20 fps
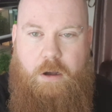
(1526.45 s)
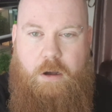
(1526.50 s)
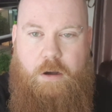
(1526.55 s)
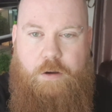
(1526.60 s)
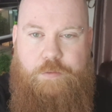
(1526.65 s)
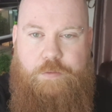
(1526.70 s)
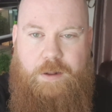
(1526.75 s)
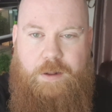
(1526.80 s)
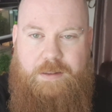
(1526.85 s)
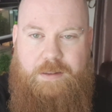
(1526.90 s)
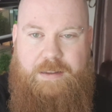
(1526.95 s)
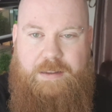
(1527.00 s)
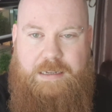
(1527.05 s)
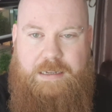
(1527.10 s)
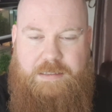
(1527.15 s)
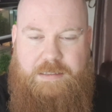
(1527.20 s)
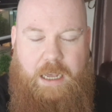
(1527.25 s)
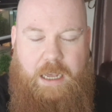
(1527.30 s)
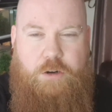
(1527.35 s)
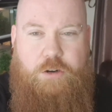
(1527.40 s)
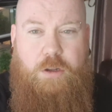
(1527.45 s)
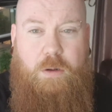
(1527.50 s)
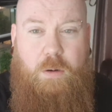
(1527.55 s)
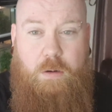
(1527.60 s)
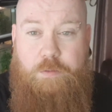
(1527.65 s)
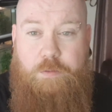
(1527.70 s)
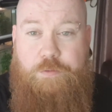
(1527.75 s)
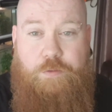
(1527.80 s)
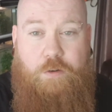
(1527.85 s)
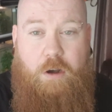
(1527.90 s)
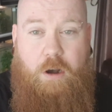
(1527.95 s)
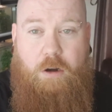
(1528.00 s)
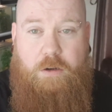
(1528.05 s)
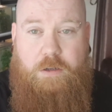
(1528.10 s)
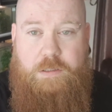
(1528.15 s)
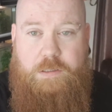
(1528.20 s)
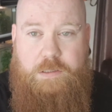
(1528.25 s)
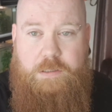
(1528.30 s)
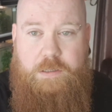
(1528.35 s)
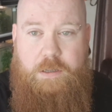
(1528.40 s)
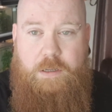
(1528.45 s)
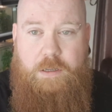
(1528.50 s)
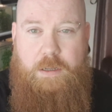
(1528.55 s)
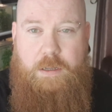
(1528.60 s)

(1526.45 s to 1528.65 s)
Oh, fantastic. I do love frogs.